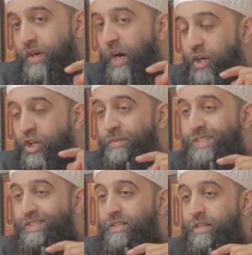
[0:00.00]
the
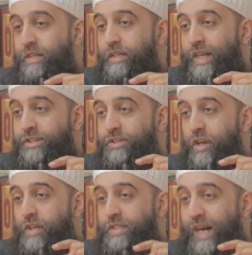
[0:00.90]
argument that the
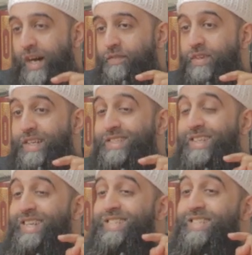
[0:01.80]
scholars have
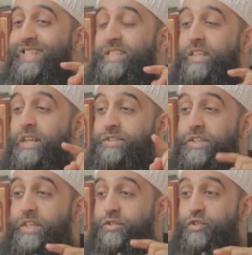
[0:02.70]
is, is this
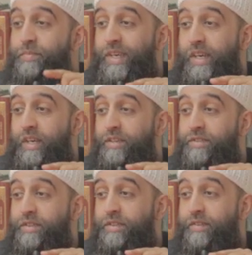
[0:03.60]
considered to be
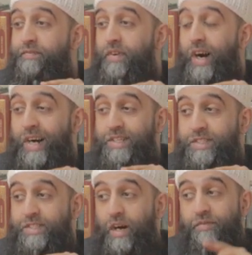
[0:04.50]
the
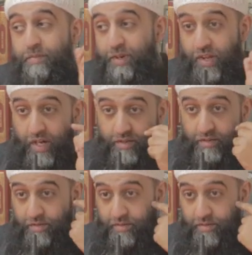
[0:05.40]
fasts of Ramadan?